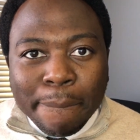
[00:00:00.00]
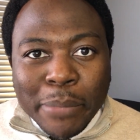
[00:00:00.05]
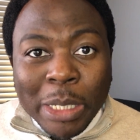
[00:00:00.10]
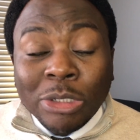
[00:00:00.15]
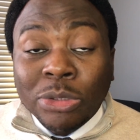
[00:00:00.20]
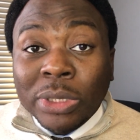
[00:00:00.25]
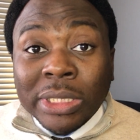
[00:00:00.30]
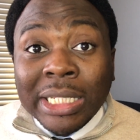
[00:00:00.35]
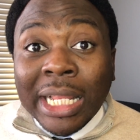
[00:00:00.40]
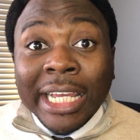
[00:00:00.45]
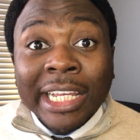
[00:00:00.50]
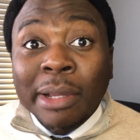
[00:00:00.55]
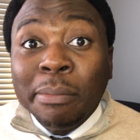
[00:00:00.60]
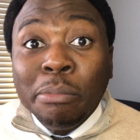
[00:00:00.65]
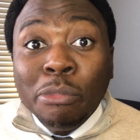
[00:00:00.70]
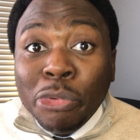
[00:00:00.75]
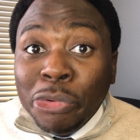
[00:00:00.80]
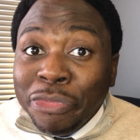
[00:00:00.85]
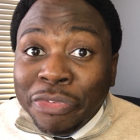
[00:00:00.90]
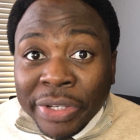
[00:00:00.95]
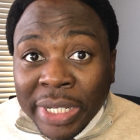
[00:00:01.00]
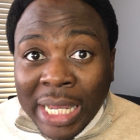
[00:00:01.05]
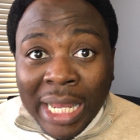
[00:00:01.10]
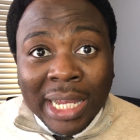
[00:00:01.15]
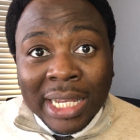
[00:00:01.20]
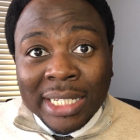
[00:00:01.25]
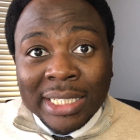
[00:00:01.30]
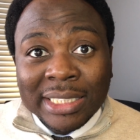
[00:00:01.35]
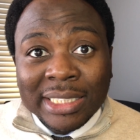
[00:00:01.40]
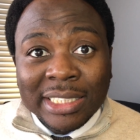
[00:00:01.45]
It was like a movie,
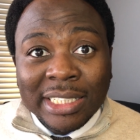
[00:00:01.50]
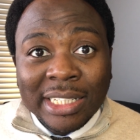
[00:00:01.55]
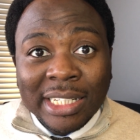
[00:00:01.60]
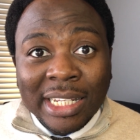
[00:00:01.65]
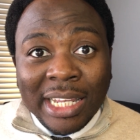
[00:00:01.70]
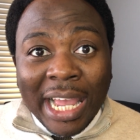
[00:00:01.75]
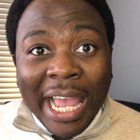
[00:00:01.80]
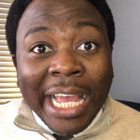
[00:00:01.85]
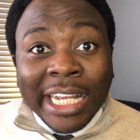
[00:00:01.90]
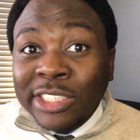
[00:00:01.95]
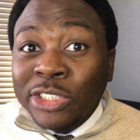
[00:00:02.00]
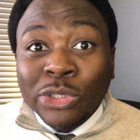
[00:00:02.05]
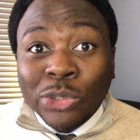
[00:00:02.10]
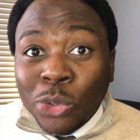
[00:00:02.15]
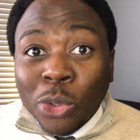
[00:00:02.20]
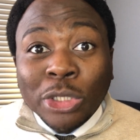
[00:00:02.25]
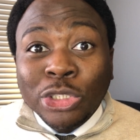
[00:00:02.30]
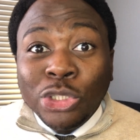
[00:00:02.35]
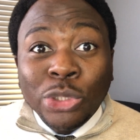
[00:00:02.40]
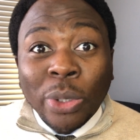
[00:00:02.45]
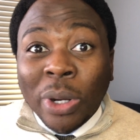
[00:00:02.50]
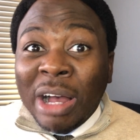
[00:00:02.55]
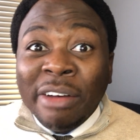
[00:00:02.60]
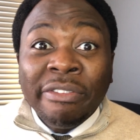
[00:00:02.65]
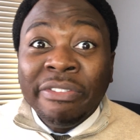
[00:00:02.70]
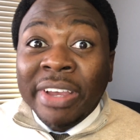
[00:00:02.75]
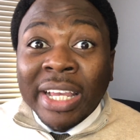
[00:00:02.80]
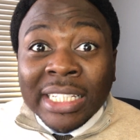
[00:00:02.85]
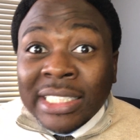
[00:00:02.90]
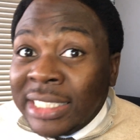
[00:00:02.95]
guys. And not your
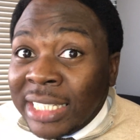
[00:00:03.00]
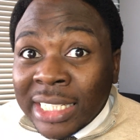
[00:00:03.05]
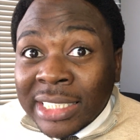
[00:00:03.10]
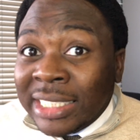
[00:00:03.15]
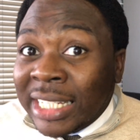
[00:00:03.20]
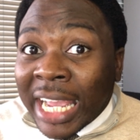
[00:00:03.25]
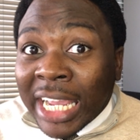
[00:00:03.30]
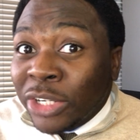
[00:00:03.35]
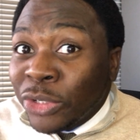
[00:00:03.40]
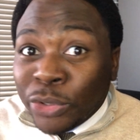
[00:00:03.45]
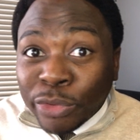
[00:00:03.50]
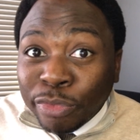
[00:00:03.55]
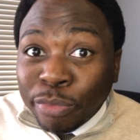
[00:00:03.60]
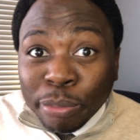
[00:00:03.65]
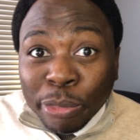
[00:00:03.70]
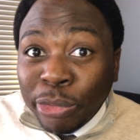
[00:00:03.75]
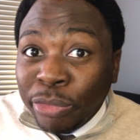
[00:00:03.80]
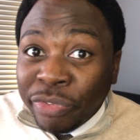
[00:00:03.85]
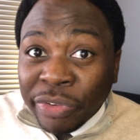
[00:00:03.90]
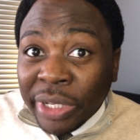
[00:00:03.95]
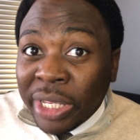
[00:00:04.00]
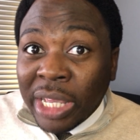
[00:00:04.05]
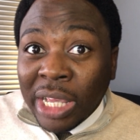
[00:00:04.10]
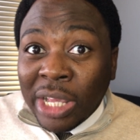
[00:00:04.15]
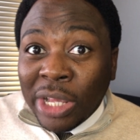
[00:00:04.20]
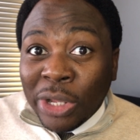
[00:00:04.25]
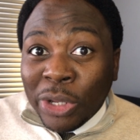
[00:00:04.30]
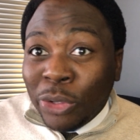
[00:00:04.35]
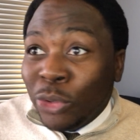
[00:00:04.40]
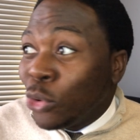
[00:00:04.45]
Avengers kind of movie.
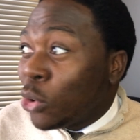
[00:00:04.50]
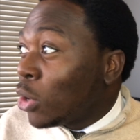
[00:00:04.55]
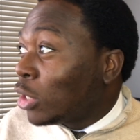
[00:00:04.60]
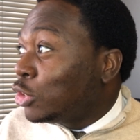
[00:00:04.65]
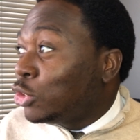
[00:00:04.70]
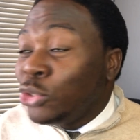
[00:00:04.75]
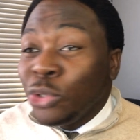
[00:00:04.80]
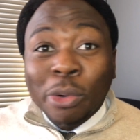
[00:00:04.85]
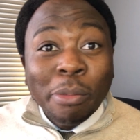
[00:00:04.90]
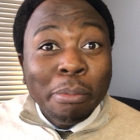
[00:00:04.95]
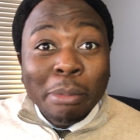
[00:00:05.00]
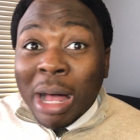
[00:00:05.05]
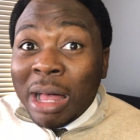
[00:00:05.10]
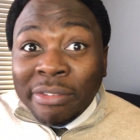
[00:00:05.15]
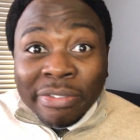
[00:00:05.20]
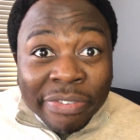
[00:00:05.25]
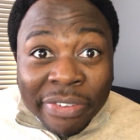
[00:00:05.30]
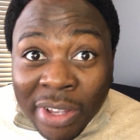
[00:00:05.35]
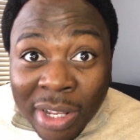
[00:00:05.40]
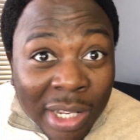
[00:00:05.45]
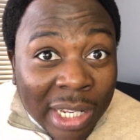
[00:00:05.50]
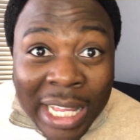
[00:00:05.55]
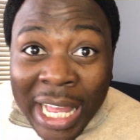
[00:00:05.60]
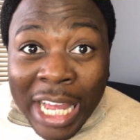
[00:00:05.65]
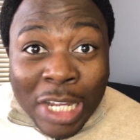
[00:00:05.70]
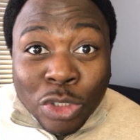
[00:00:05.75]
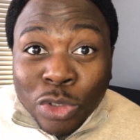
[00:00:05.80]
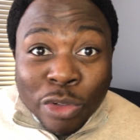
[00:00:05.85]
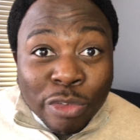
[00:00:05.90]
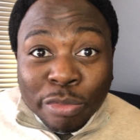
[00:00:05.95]
Not your Marvel
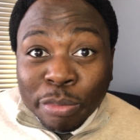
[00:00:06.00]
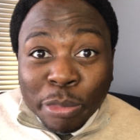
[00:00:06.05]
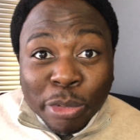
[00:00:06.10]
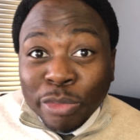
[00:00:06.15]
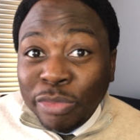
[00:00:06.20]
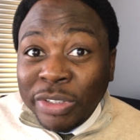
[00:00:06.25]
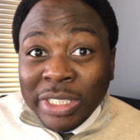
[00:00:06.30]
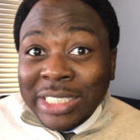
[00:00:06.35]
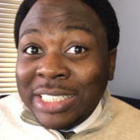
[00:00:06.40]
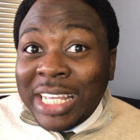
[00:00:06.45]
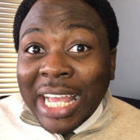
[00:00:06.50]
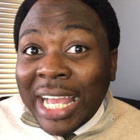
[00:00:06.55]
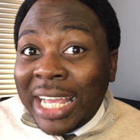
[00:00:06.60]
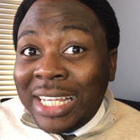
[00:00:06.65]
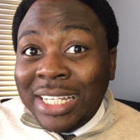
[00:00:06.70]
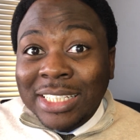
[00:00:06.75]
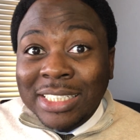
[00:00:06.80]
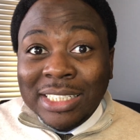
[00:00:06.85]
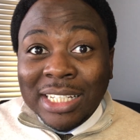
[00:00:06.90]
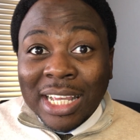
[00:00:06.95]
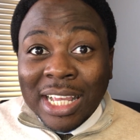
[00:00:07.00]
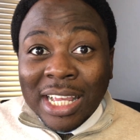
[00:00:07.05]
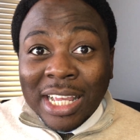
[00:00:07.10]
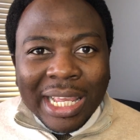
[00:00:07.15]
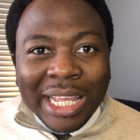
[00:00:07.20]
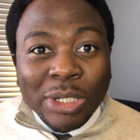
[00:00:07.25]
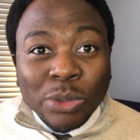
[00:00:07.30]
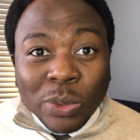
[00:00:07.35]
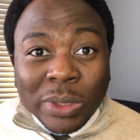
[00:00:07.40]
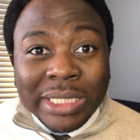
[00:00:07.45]
kind of movies, guys.
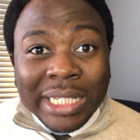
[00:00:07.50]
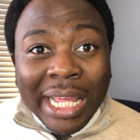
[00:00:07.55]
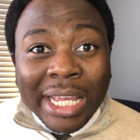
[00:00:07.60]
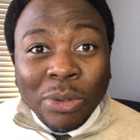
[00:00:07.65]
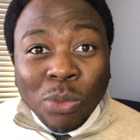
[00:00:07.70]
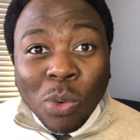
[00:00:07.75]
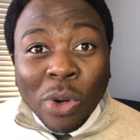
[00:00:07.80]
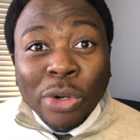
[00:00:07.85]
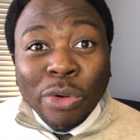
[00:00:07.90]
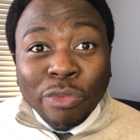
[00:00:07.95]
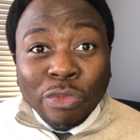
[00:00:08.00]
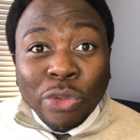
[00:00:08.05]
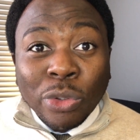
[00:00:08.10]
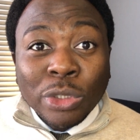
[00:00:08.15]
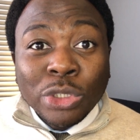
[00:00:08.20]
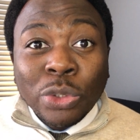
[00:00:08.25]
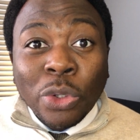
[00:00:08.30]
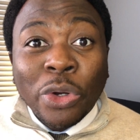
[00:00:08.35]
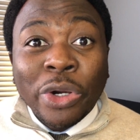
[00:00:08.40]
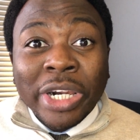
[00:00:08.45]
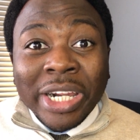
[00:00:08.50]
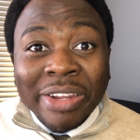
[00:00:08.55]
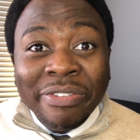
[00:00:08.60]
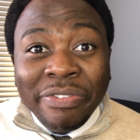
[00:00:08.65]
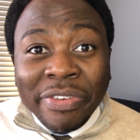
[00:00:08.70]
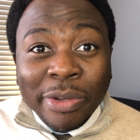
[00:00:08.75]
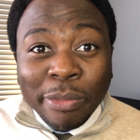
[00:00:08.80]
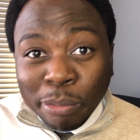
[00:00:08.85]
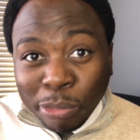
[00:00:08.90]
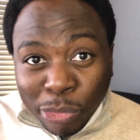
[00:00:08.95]
It was like one of those
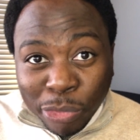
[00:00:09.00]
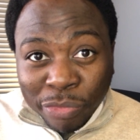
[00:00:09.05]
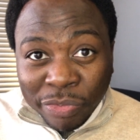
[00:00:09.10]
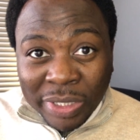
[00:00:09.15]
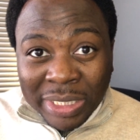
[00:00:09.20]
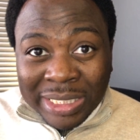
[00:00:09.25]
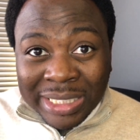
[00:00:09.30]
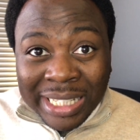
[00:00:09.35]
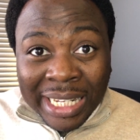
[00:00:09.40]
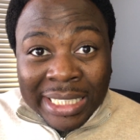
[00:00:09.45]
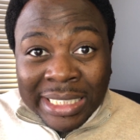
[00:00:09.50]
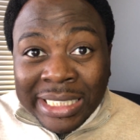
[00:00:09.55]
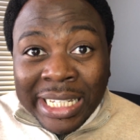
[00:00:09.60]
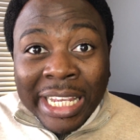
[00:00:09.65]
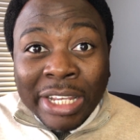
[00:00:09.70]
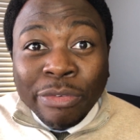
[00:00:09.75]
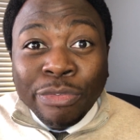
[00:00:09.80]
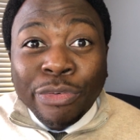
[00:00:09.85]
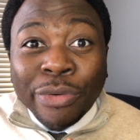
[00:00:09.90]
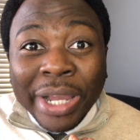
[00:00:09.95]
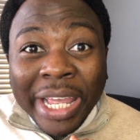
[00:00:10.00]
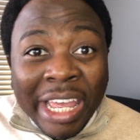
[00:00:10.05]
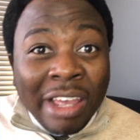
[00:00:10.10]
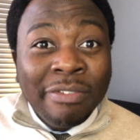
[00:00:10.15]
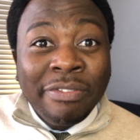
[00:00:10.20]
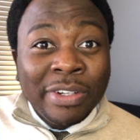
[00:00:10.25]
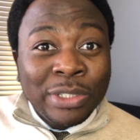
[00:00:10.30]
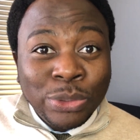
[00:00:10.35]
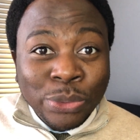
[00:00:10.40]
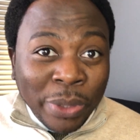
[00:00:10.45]
horrific movies that take
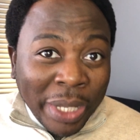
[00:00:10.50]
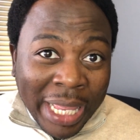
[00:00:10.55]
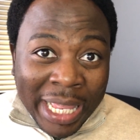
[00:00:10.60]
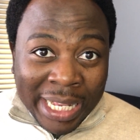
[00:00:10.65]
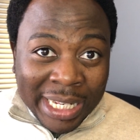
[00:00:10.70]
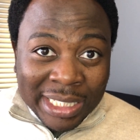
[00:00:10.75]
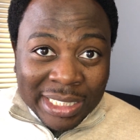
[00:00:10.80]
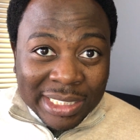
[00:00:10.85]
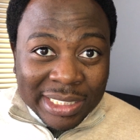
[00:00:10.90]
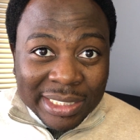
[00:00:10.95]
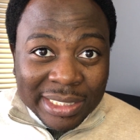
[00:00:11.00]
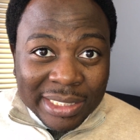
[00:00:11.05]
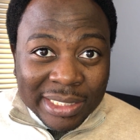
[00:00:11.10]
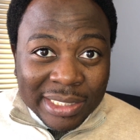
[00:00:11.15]
forever to end.